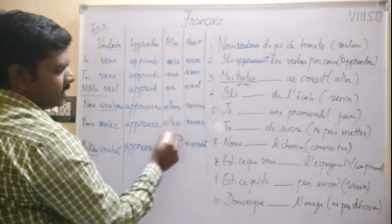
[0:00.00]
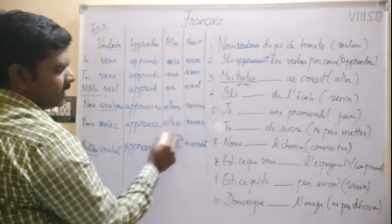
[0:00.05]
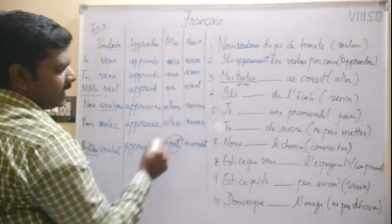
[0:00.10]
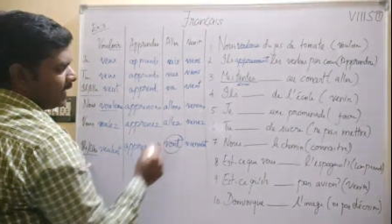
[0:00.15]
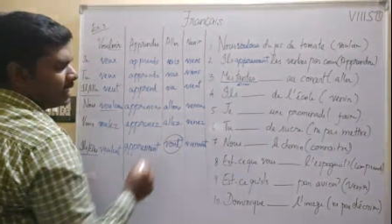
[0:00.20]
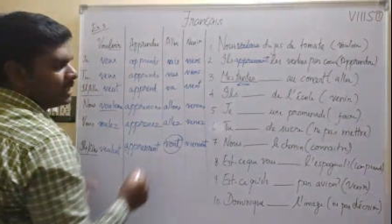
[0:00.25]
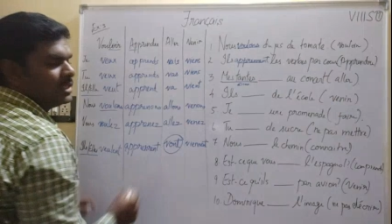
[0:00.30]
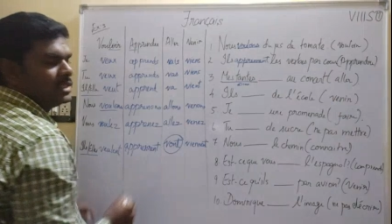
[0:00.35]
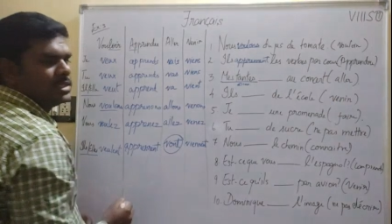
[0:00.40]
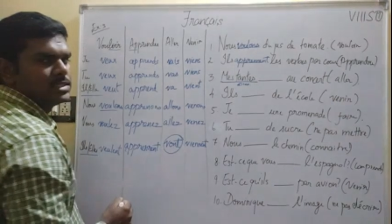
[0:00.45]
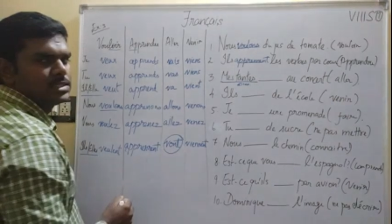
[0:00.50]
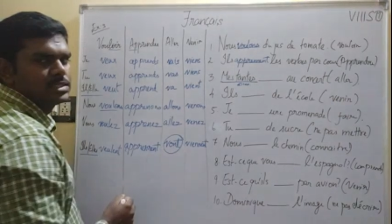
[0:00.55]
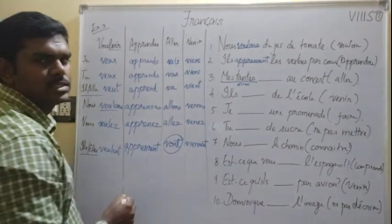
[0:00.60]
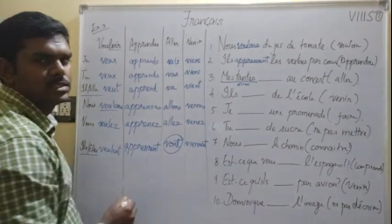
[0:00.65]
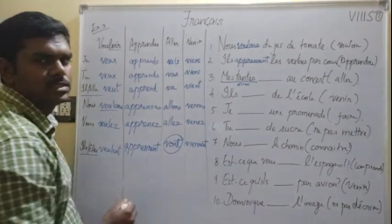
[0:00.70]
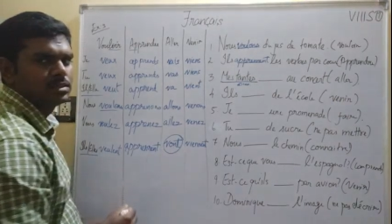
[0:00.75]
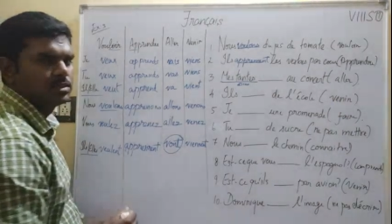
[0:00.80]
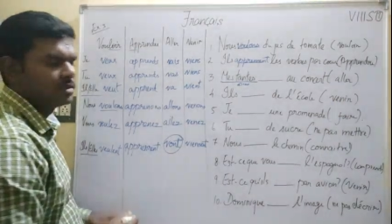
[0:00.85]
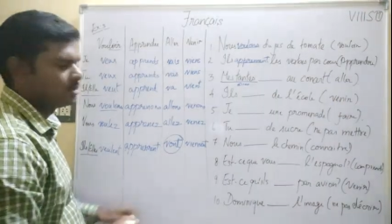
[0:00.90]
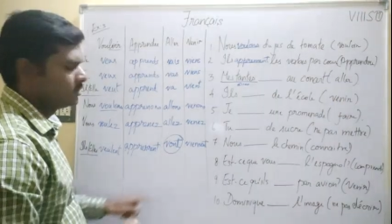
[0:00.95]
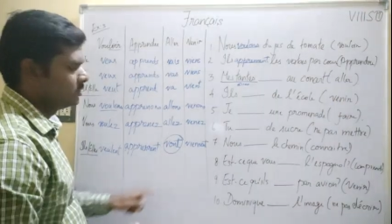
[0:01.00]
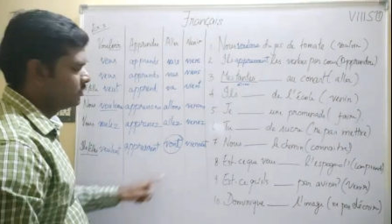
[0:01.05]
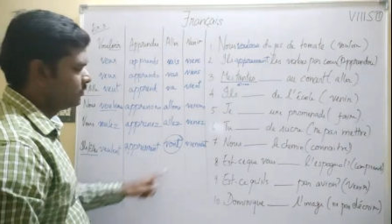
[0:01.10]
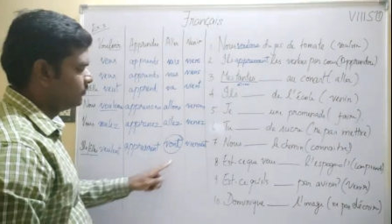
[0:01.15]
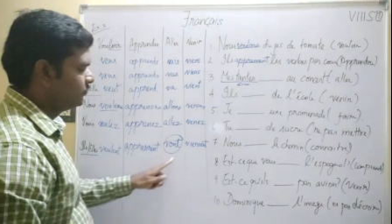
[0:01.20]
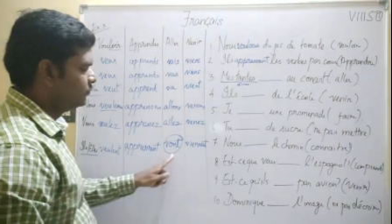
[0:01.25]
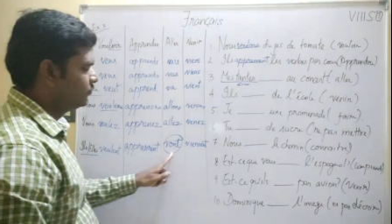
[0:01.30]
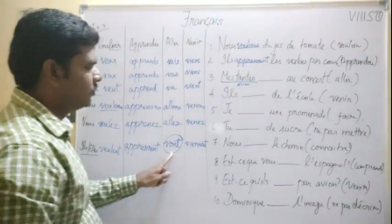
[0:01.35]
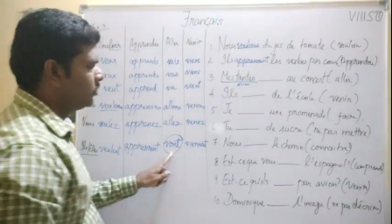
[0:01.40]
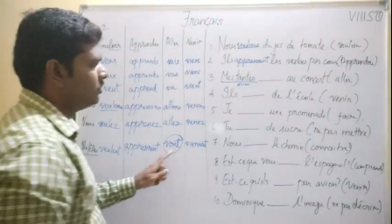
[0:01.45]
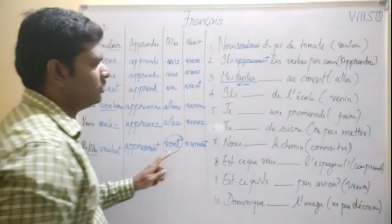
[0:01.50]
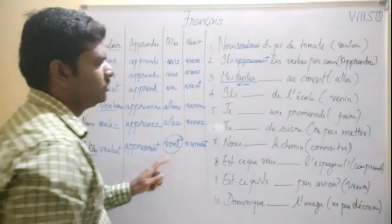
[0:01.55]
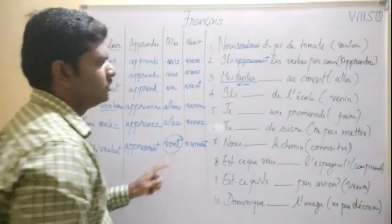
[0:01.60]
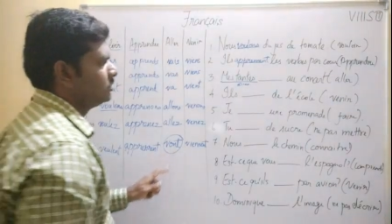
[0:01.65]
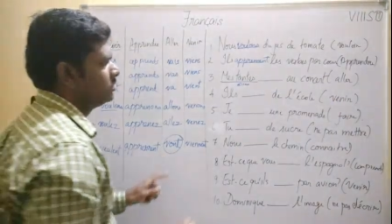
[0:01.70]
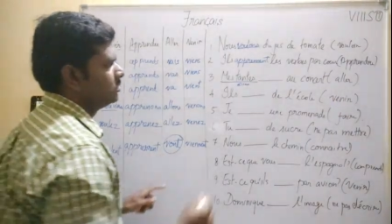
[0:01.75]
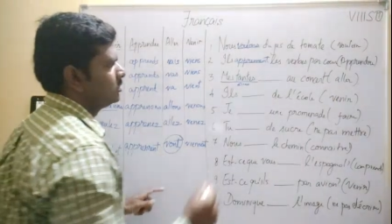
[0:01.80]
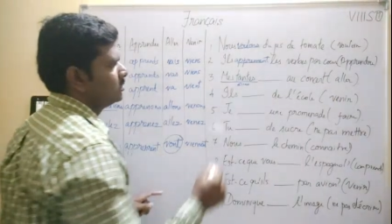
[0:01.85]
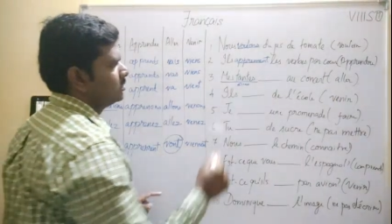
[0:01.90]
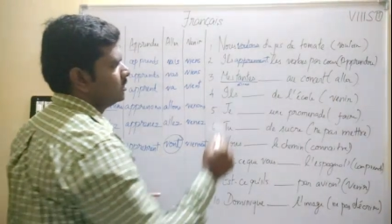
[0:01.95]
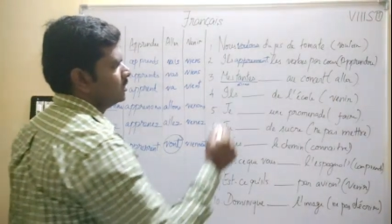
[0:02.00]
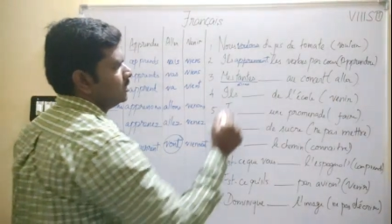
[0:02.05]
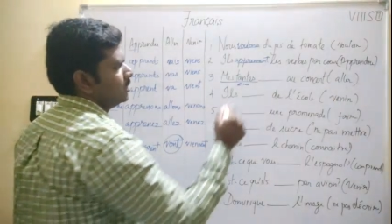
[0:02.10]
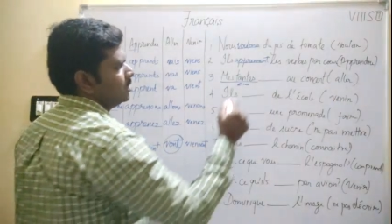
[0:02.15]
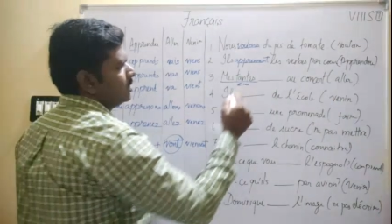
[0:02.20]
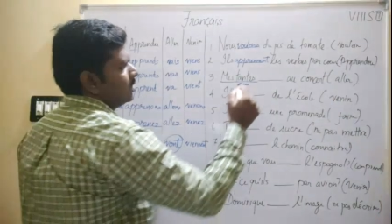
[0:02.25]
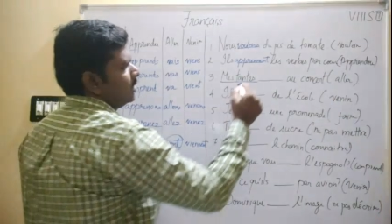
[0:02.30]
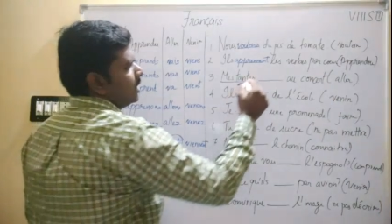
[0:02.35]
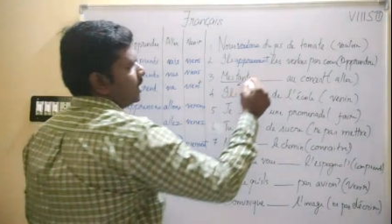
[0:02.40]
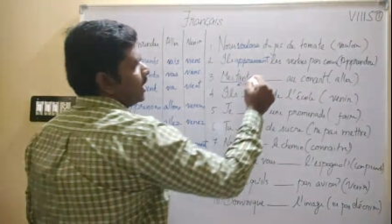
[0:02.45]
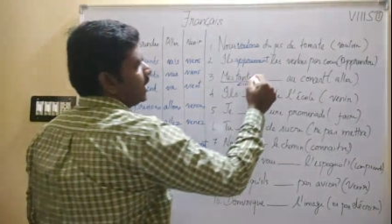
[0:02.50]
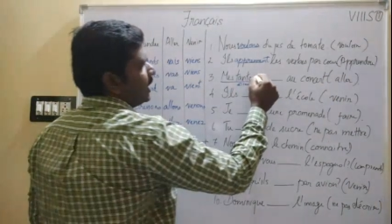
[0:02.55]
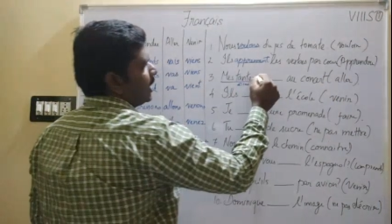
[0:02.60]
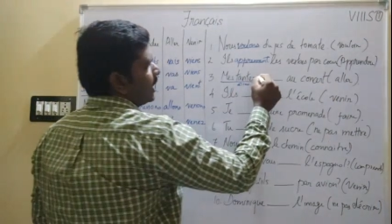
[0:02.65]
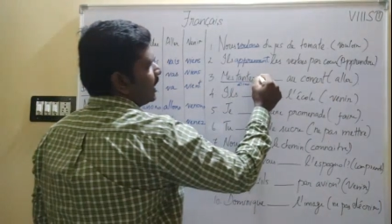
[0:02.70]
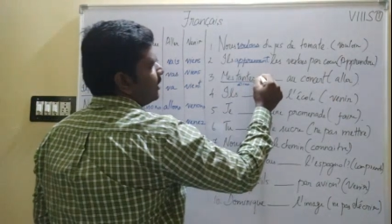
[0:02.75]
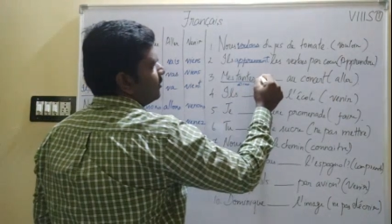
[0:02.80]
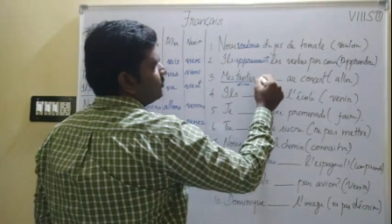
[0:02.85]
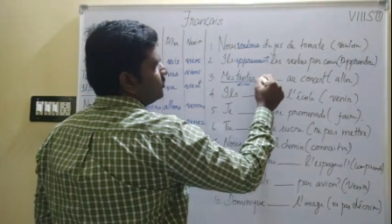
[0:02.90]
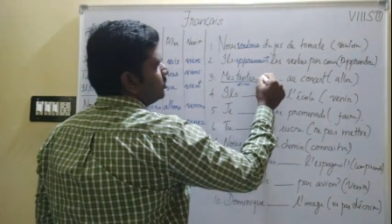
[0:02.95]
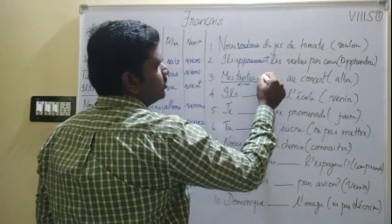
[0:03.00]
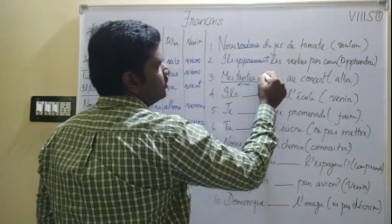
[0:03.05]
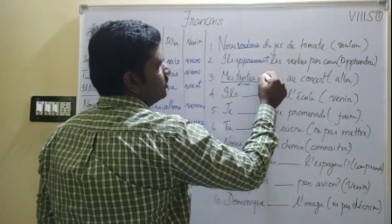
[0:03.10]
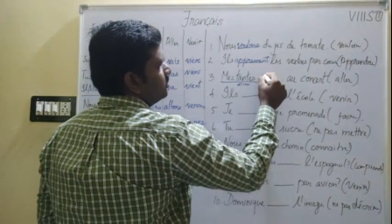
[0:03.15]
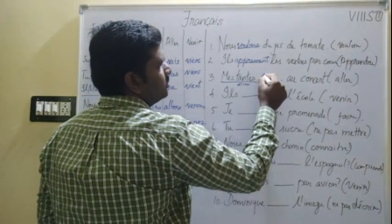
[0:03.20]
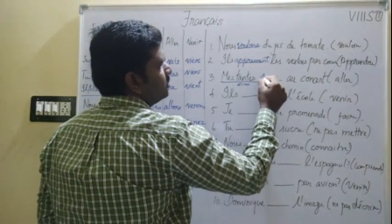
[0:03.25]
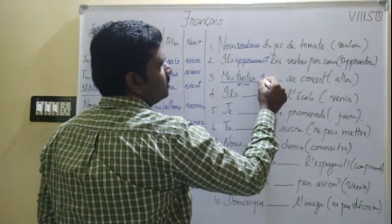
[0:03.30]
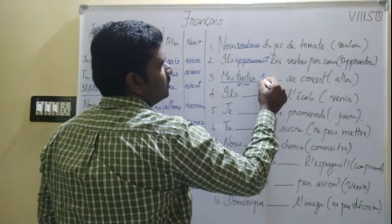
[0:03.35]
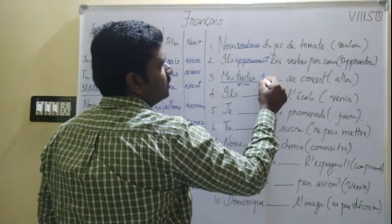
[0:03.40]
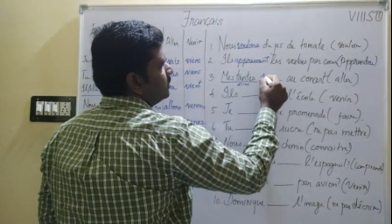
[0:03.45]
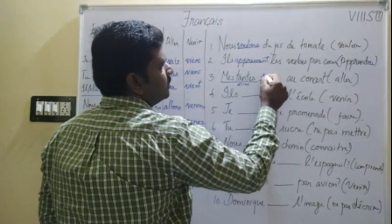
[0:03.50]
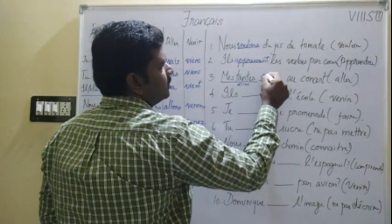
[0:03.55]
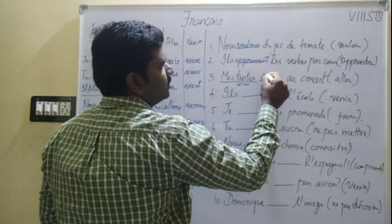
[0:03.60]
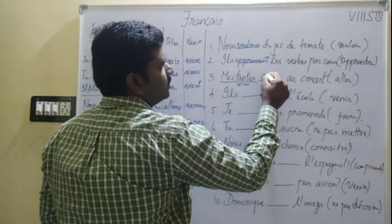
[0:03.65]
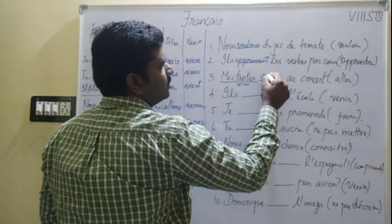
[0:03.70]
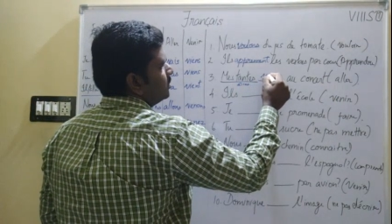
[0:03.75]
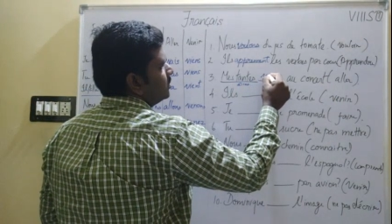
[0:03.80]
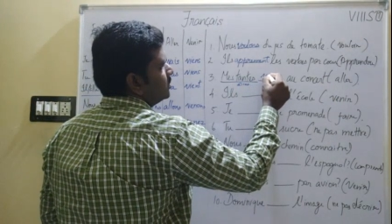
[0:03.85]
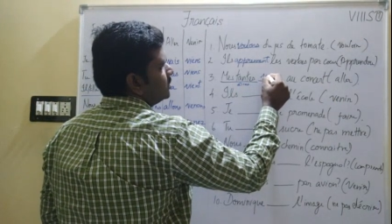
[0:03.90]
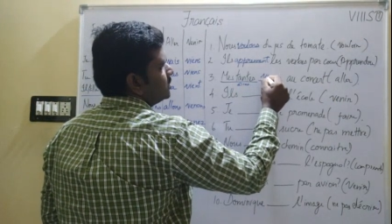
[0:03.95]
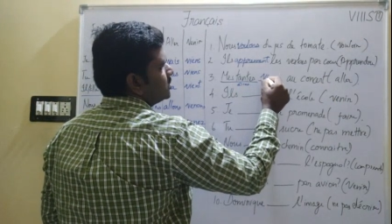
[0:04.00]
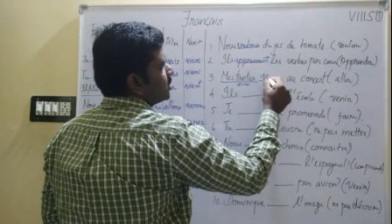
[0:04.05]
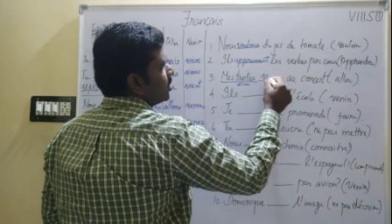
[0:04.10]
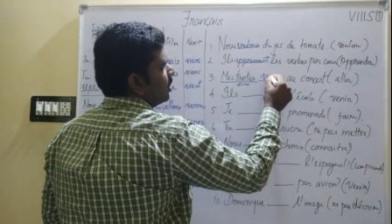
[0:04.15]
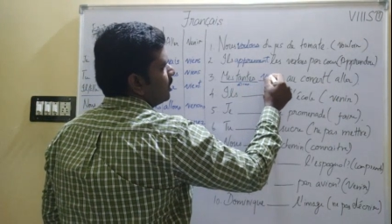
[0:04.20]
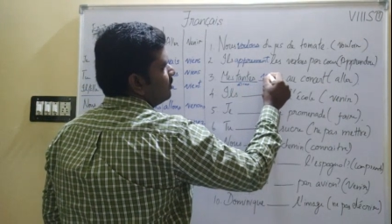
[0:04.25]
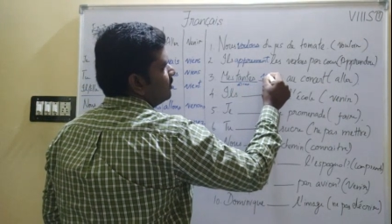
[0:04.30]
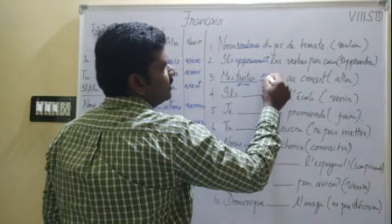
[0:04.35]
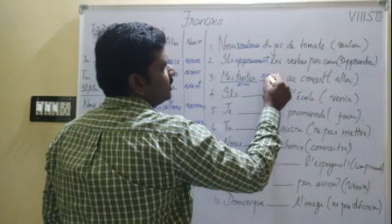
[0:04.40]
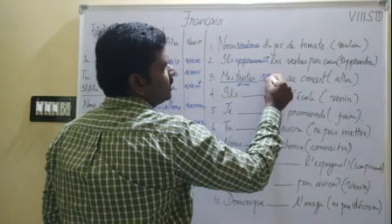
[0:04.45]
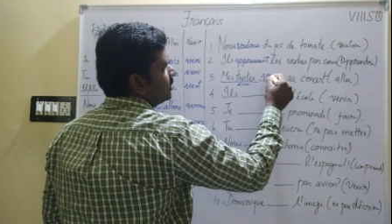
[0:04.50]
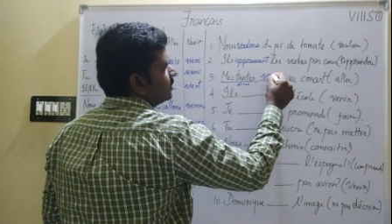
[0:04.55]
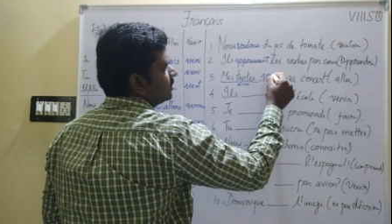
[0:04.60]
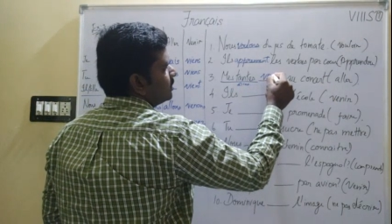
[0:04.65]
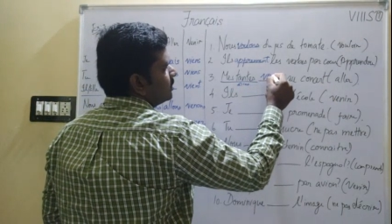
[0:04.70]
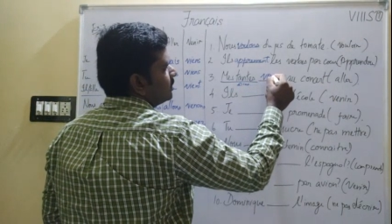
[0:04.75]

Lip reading: take this vont and I have to solve it.